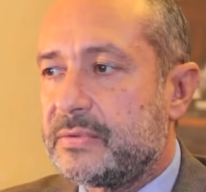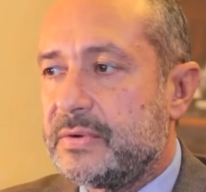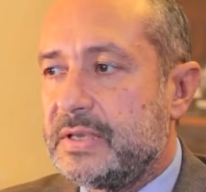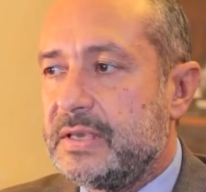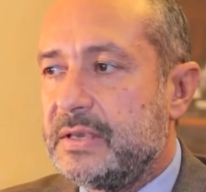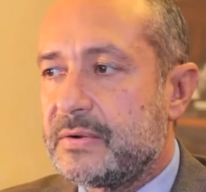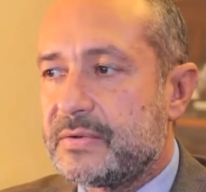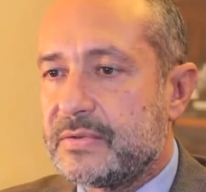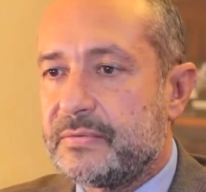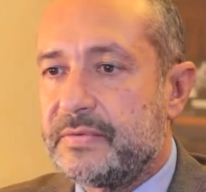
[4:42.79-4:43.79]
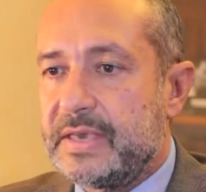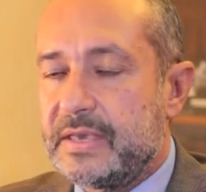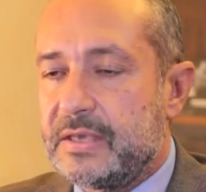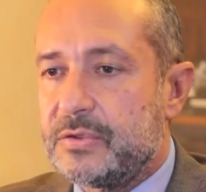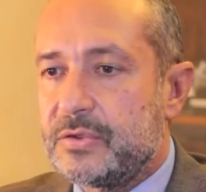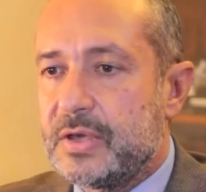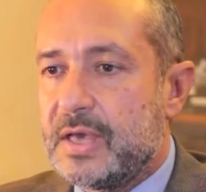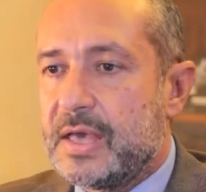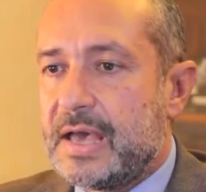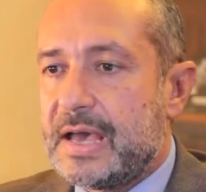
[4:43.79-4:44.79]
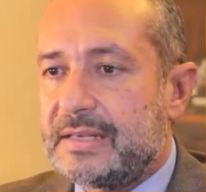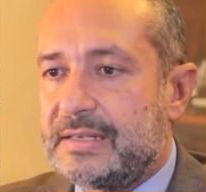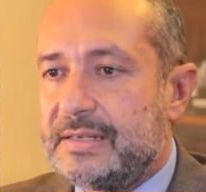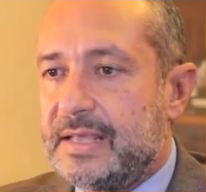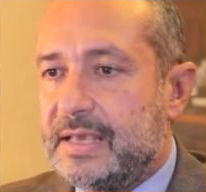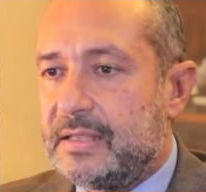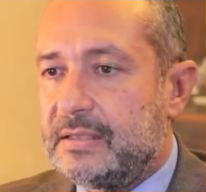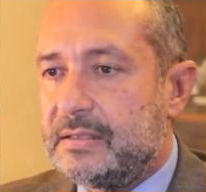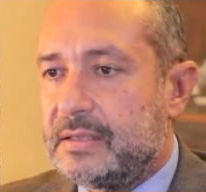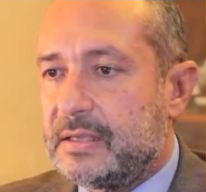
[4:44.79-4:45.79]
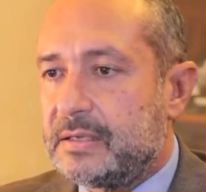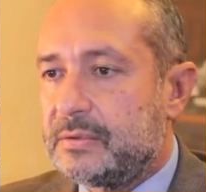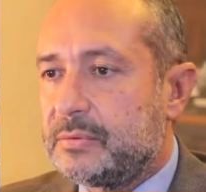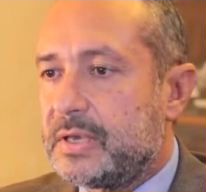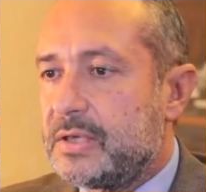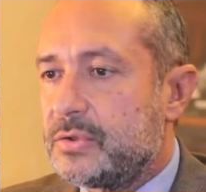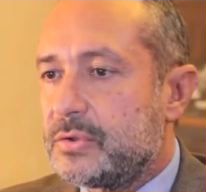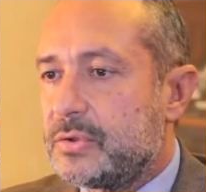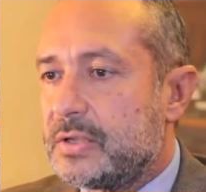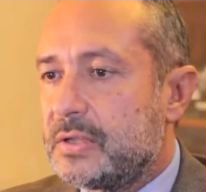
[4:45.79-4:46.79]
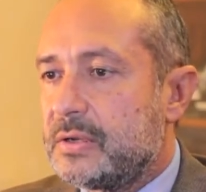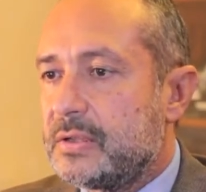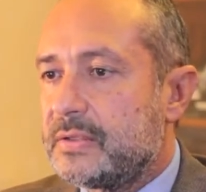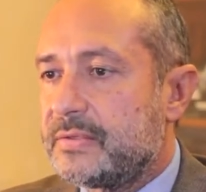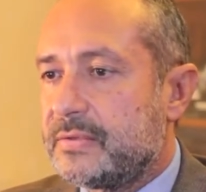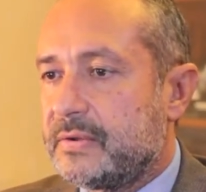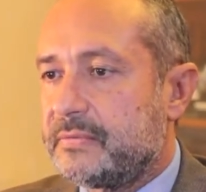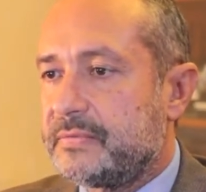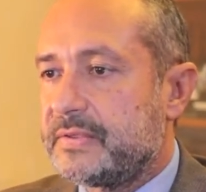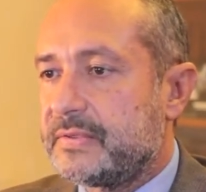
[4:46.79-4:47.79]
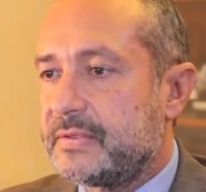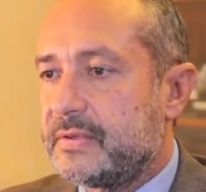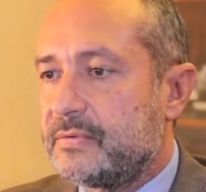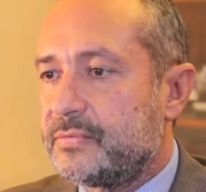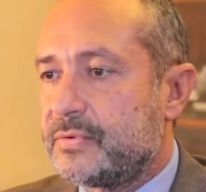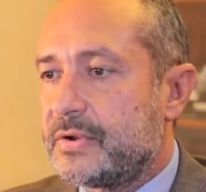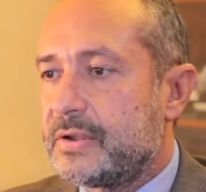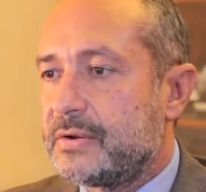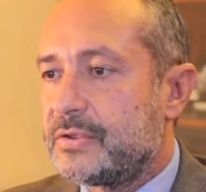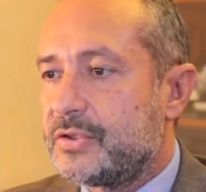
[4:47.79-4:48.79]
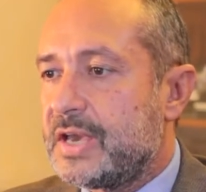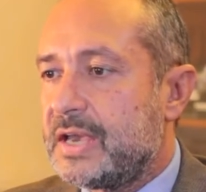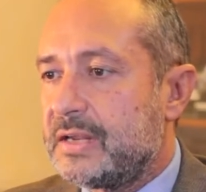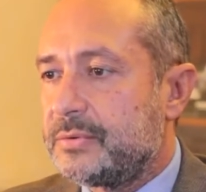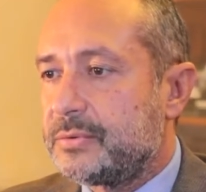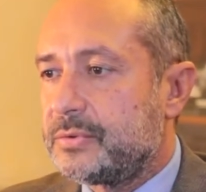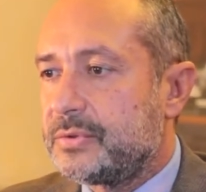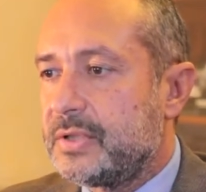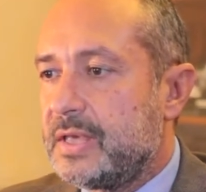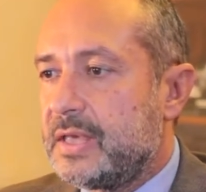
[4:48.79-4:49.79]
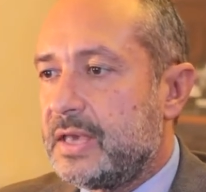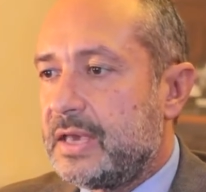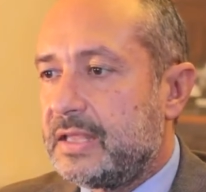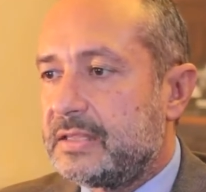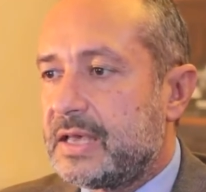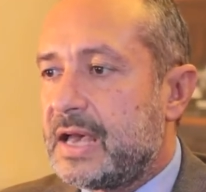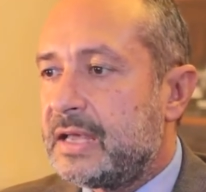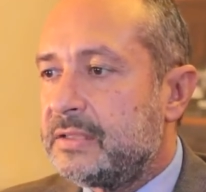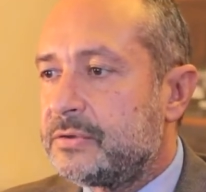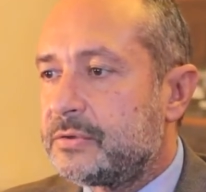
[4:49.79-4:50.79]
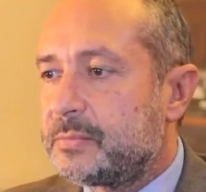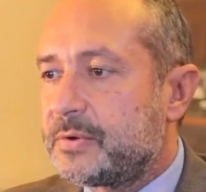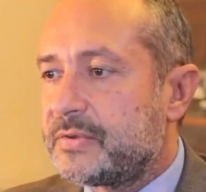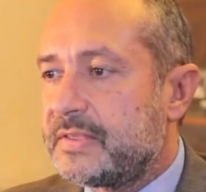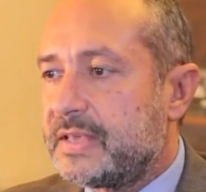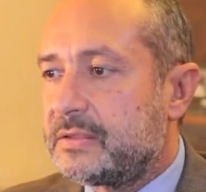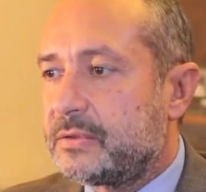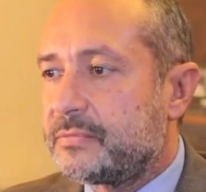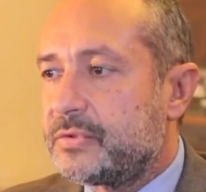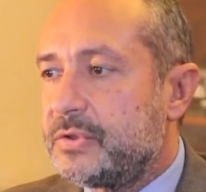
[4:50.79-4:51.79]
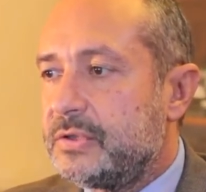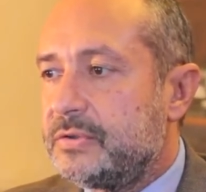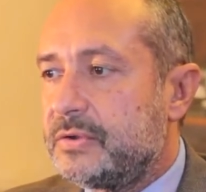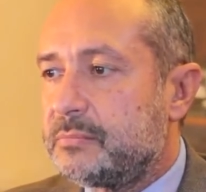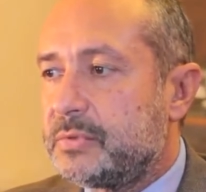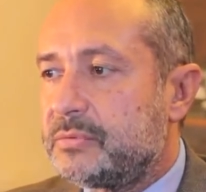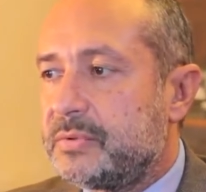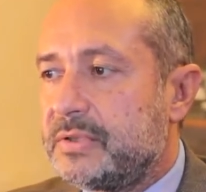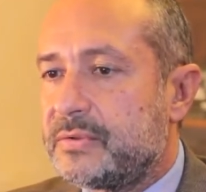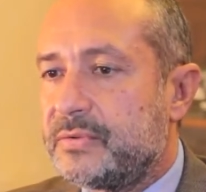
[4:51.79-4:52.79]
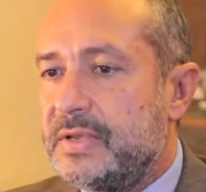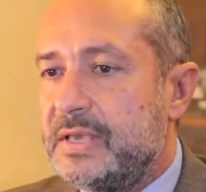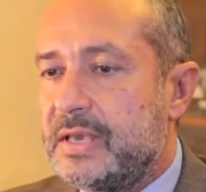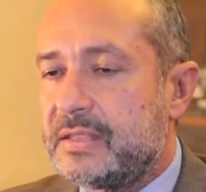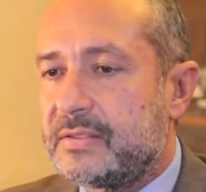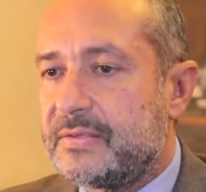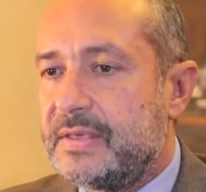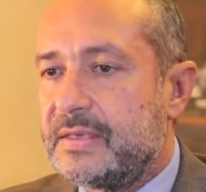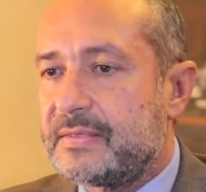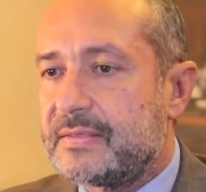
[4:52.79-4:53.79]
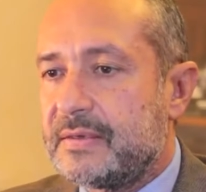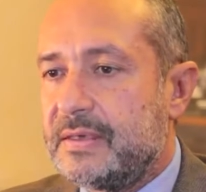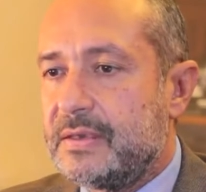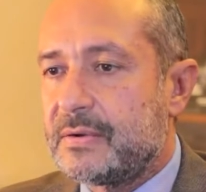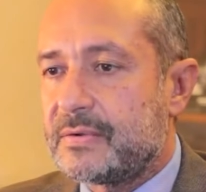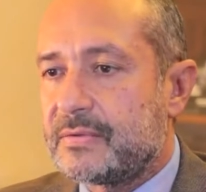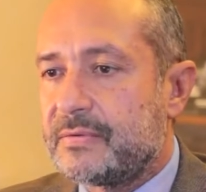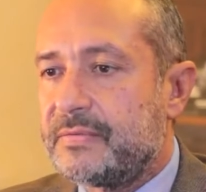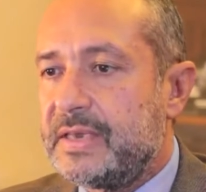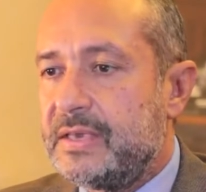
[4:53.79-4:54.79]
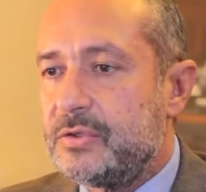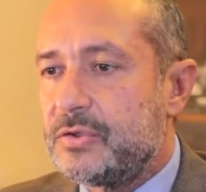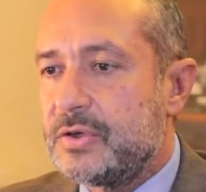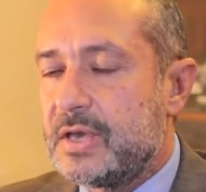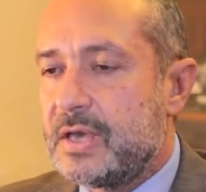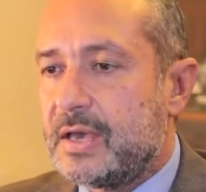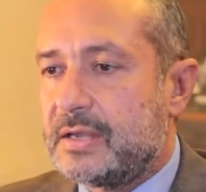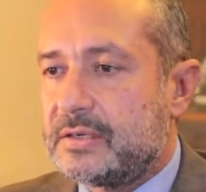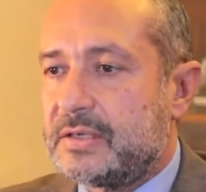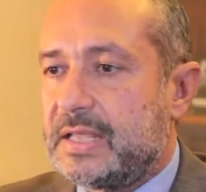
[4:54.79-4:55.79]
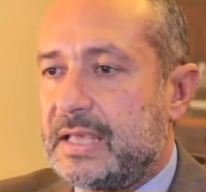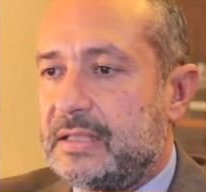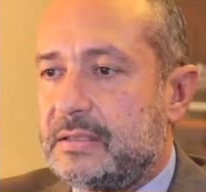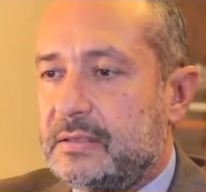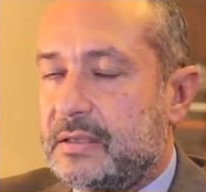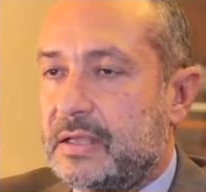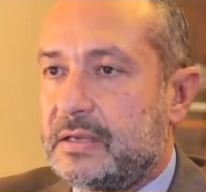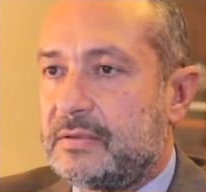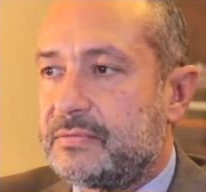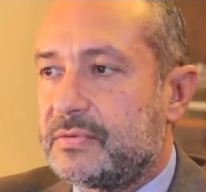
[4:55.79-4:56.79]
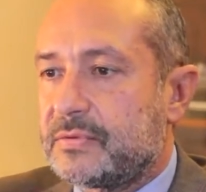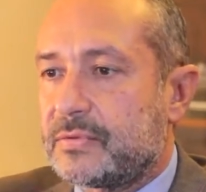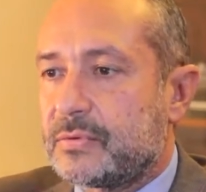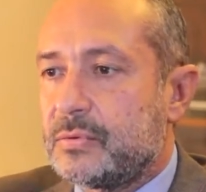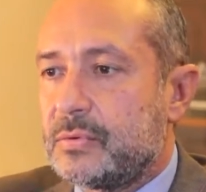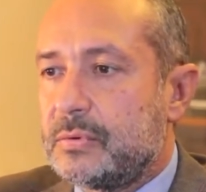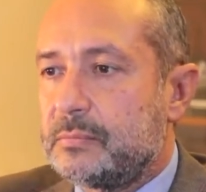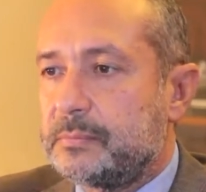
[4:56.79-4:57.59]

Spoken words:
3 years of age attend an educational service for early childhood, and 100% of children between 3 and 6 years of age attend an infant school.